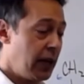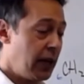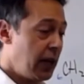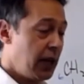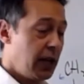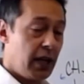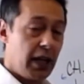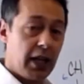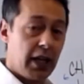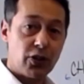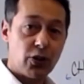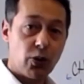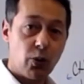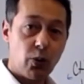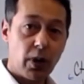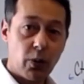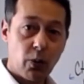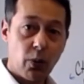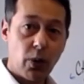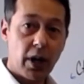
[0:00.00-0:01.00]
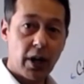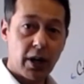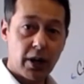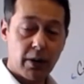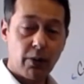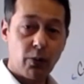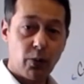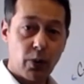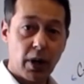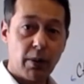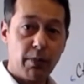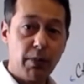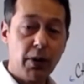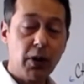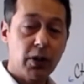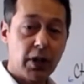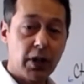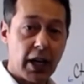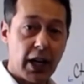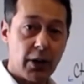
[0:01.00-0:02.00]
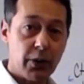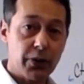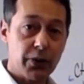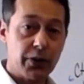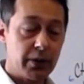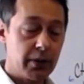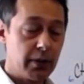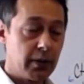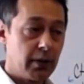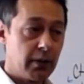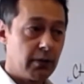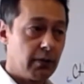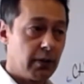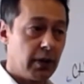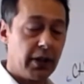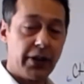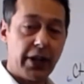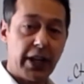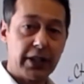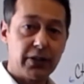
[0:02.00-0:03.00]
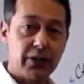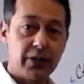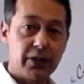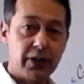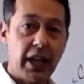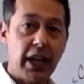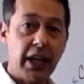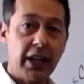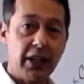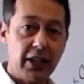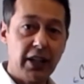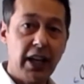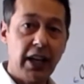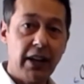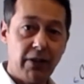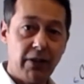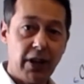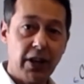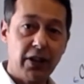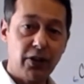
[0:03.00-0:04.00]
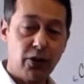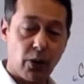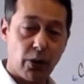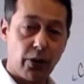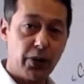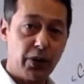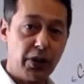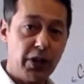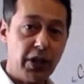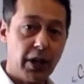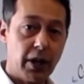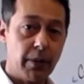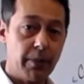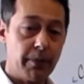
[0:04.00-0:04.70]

And so we're milk cows. Well, that's Scandinavia and Northern Europe.